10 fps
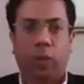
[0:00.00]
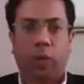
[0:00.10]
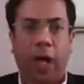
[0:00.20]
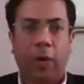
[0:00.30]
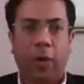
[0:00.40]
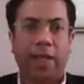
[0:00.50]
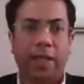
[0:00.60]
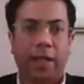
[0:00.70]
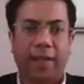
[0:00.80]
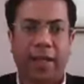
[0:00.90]
How can they
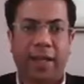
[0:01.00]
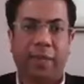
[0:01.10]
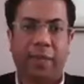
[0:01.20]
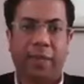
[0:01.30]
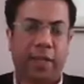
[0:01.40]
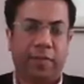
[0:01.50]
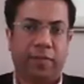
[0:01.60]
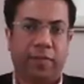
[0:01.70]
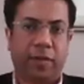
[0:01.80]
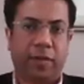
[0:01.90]
develop themselves
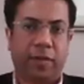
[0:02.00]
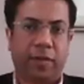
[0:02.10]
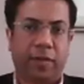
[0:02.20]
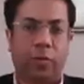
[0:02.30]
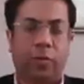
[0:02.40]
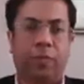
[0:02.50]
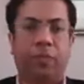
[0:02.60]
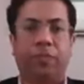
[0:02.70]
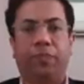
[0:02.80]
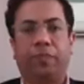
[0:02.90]
right now?
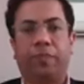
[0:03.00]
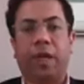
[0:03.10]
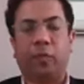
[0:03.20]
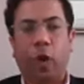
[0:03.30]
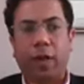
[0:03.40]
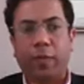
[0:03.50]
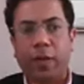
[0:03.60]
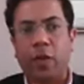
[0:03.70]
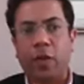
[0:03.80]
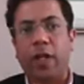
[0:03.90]
And
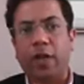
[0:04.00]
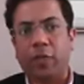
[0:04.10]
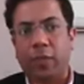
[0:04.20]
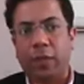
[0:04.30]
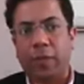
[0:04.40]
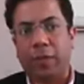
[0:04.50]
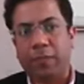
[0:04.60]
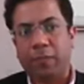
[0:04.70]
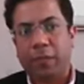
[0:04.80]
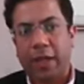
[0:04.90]
when you're interviewing people
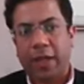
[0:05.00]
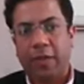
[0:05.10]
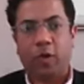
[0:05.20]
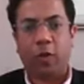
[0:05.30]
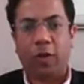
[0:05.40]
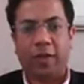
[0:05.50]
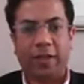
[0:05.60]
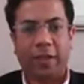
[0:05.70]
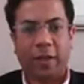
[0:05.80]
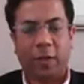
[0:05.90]
in your
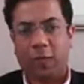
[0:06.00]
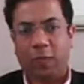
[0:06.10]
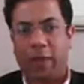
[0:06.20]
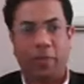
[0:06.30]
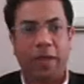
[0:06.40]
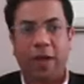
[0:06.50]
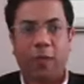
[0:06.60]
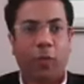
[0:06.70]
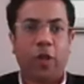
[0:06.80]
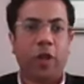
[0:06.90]
roles,
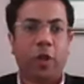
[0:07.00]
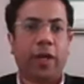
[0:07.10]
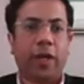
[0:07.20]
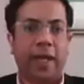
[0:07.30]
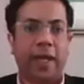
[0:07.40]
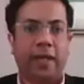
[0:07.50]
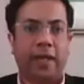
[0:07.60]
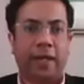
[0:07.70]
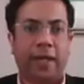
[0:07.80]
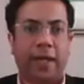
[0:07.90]
what do you look in
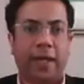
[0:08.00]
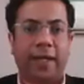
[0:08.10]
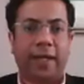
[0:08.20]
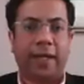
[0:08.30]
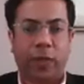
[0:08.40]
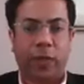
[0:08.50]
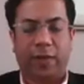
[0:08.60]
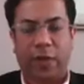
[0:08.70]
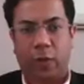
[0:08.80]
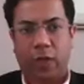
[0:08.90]
a graduate when
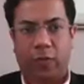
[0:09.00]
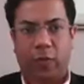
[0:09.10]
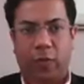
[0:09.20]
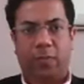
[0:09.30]
you interview him?